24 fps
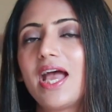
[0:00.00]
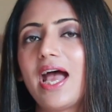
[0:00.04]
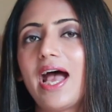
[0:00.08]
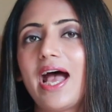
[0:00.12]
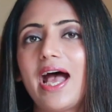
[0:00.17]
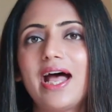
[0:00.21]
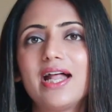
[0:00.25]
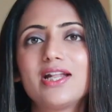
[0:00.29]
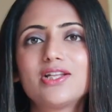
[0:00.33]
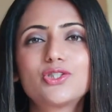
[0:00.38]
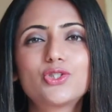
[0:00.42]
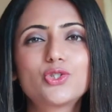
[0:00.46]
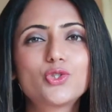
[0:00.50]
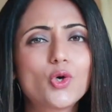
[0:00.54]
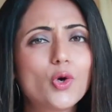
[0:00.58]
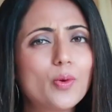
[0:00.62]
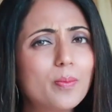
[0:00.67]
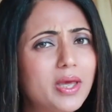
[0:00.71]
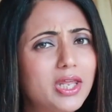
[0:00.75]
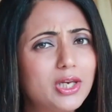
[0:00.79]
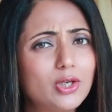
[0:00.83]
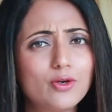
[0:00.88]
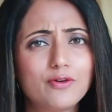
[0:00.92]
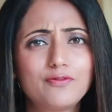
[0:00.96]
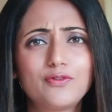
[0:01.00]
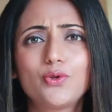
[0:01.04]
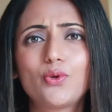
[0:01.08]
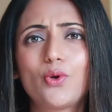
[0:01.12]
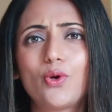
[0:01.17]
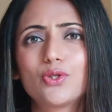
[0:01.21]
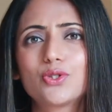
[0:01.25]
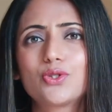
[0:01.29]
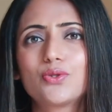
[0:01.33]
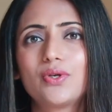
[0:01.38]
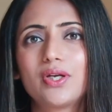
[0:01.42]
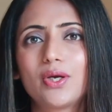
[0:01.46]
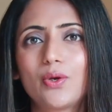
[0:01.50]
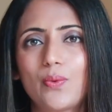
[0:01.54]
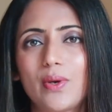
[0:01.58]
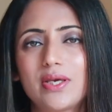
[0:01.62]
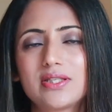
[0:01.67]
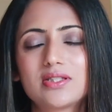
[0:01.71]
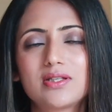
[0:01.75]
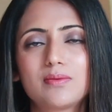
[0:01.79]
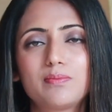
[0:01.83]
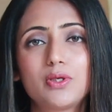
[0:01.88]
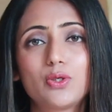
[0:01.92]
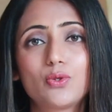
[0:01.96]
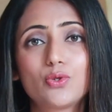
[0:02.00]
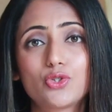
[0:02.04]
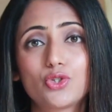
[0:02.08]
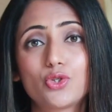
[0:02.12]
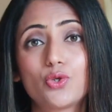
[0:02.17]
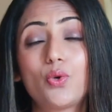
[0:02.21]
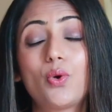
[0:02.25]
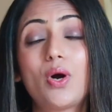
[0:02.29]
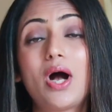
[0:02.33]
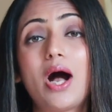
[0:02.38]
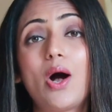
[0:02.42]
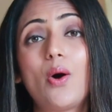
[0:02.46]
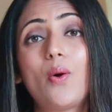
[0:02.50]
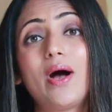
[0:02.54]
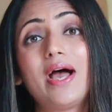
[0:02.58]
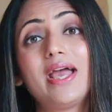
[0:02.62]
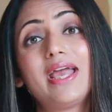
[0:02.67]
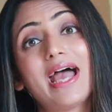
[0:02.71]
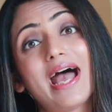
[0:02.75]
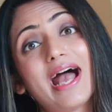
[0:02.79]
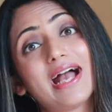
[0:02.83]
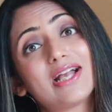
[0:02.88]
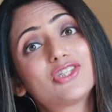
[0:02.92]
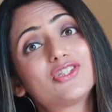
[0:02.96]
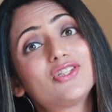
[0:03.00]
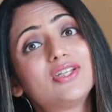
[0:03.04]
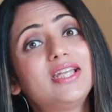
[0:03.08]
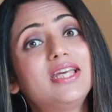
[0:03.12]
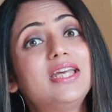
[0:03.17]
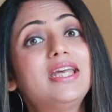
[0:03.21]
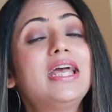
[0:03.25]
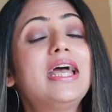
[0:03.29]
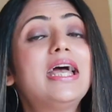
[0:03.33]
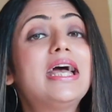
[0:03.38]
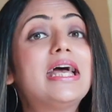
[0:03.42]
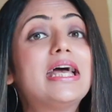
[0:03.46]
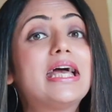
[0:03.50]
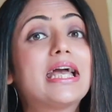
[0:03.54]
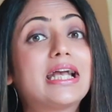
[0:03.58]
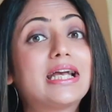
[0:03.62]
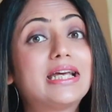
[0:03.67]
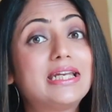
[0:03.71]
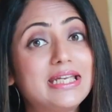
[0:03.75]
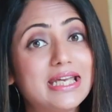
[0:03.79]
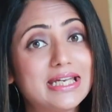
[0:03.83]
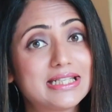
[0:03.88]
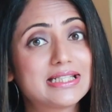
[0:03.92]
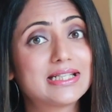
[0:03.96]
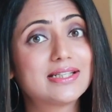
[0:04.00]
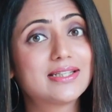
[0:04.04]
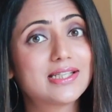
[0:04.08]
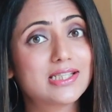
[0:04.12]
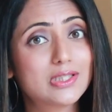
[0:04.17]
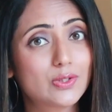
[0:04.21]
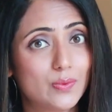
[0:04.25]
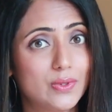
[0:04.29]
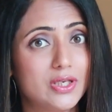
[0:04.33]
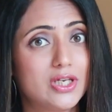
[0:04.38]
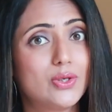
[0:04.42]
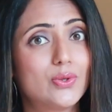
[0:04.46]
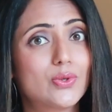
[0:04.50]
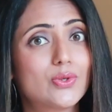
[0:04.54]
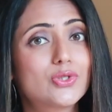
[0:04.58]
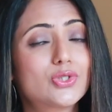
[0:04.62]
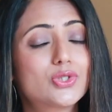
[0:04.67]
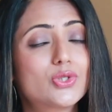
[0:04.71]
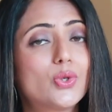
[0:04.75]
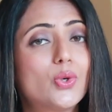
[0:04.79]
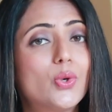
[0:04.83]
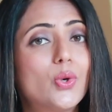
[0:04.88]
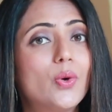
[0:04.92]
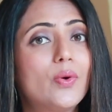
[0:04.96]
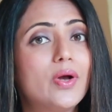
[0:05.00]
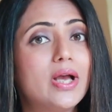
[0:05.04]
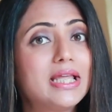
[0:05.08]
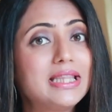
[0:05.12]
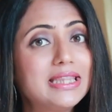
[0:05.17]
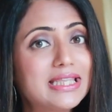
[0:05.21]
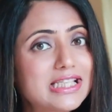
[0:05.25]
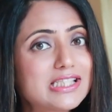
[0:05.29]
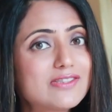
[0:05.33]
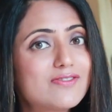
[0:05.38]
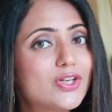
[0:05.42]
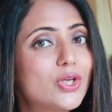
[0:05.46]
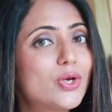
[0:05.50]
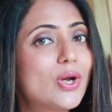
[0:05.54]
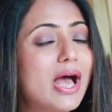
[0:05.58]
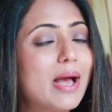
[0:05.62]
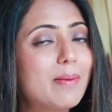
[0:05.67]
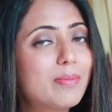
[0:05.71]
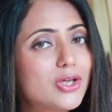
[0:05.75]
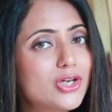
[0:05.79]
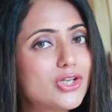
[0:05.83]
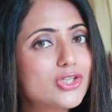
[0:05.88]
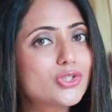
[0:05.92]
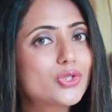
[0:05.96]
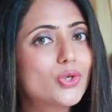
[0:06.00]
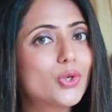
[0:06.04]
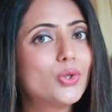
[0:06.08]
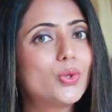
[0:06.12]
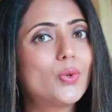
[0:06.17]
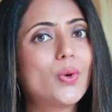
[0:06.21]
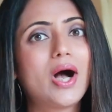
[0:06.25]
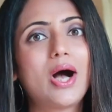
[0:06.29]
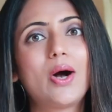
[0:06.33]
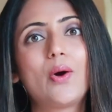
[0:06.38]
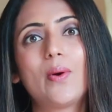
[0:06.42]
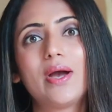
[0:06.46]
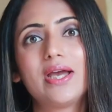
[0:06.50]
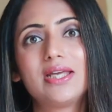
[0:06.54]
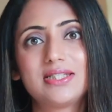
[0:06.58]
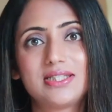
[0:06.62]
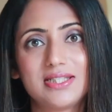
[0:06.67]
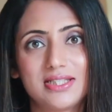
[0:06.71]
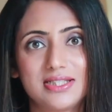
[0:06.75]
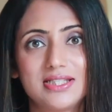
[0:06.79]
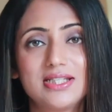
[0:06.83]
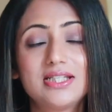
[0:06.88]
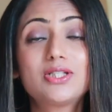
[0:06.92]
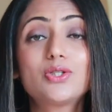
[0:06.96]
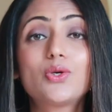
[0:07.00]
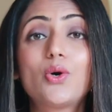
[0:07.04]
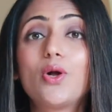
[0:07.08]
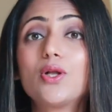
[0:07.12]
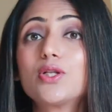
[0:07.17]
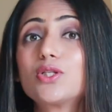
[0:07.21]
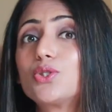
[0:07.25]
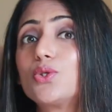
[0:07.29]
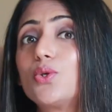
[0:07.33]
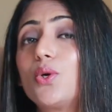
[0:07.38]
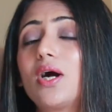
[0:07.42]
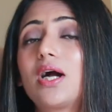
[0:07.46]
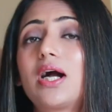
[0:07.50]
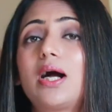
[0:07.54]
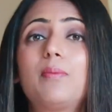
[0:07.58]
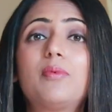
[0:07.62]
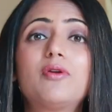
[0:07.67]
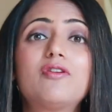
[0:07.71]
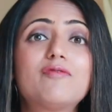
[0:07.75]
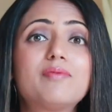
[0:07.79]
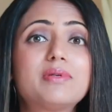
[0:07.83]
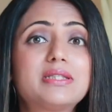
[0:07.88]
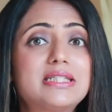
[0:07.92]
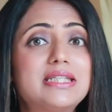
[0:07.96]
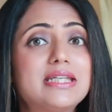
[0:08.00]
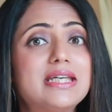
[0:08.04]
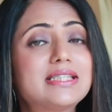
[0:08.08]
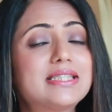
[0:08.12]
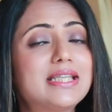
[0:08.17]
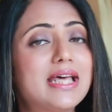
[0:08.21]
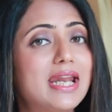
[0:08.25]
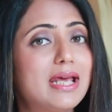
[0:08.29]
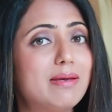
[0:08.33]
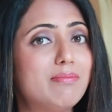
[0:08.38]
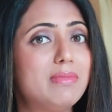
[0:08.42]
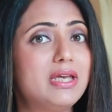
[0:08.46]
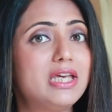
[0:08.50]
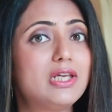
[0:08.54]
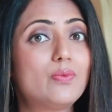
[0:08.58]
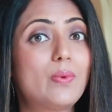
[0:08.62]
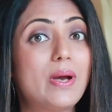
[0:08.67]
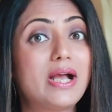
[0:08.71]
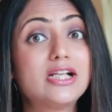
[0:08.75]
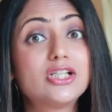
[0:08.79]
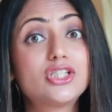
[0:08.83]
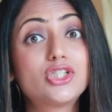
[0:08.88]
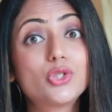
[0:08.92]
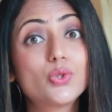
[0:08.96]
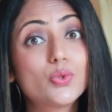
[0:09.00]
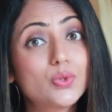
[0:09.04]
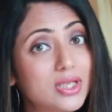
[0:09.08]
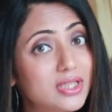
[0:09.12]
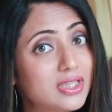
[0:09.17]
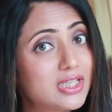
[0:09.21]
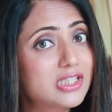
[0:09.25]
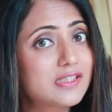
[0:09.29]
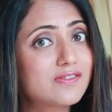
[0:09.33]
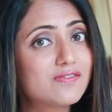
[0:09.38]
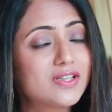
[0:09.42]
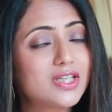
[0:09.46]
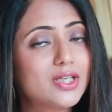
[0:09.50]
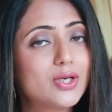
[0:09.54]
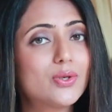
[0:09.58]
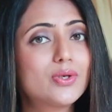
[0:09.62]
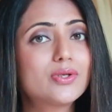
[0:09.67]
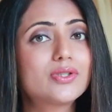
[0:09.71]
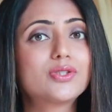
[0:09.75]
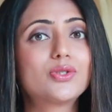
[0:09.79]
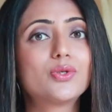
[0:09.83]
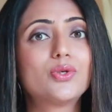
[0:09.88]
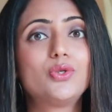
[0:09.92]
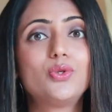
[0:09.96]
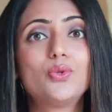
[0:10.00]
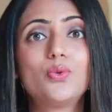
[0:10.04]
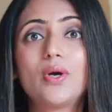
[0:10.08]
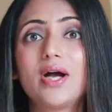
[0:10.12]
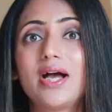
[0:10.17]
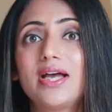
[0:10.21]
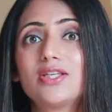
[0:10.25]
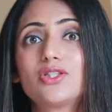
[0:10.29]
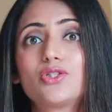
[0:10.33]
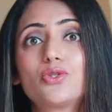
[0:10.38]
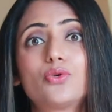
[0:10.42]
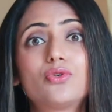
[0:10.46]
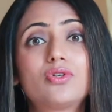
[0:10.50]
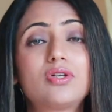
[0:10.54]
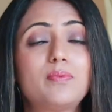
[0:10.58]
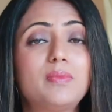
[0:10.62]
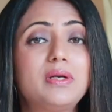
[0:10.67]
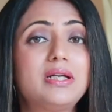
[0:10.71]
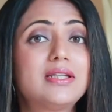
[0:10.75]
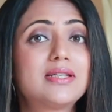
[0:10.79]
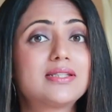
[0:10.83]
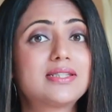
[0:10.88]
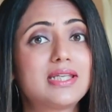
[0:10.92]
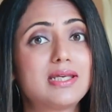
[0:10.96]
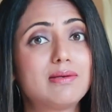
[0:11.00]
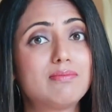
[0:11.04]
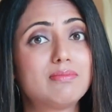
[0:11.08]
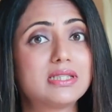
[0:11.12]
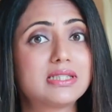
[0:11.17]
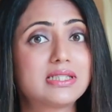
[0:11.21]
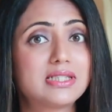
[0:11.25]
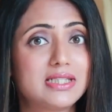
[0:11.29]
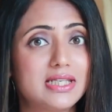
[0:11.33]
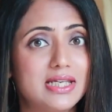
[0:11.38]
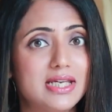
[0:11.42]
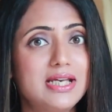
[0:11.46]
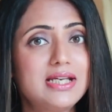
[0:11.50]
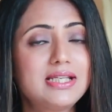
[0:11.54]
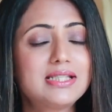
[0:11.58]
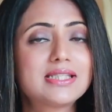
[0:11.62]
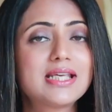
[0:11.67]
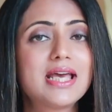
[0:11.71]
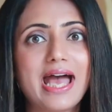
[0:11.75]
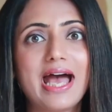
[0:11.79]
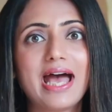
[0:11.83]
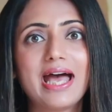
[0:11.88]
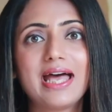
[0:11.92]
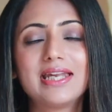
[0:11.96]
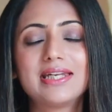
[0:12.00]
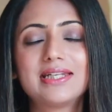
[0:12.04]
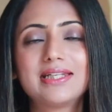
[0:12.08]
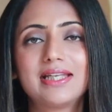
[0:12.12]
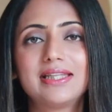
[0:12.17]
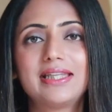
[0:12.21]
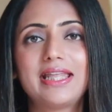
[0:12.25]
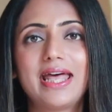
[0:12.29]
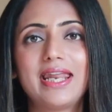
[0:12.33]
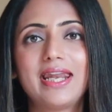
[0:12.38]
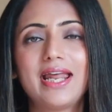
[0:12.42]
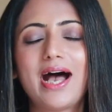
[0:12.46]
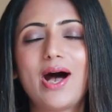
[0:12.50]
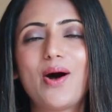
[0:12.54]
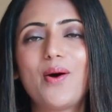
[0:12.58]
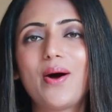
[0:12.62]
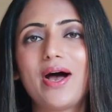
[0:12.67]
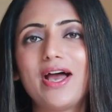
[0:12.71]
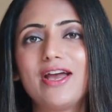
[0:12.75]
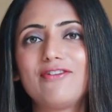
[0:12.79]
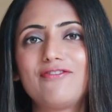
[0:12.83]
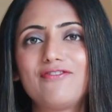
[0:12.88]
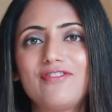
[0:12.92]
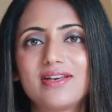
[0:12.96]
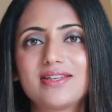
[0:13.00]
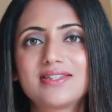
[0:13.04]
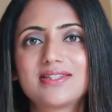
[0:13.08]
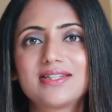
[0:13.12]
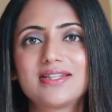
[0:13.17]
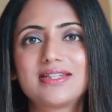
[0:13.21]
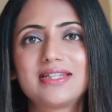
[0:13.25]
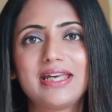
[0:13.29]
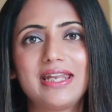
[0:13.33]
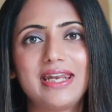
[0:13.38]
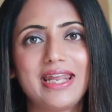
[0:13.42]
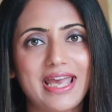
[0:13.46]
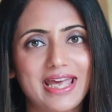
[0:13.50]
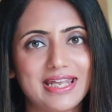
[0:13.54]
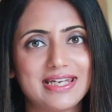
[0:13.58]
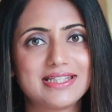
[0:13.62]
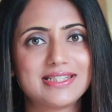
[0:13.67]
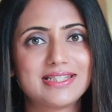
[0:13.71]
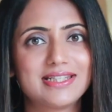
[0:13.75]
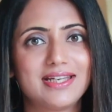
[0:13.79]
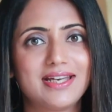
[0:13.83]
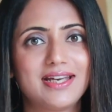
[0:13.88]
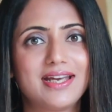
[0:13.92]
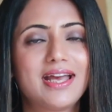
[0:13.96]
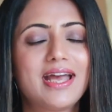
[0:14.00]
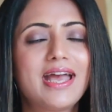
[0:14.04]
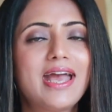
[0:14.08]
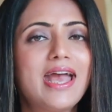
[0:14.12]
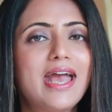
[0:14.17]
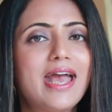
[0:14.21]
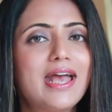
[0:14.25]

And so many of you also requested me to show how I actually created this video. So in this video, I'm going to show you how I did it. Also a couple of mistakes that I made while shooting this video, so you guys don't repeat the same mistakes, and then how I fixed it in editing.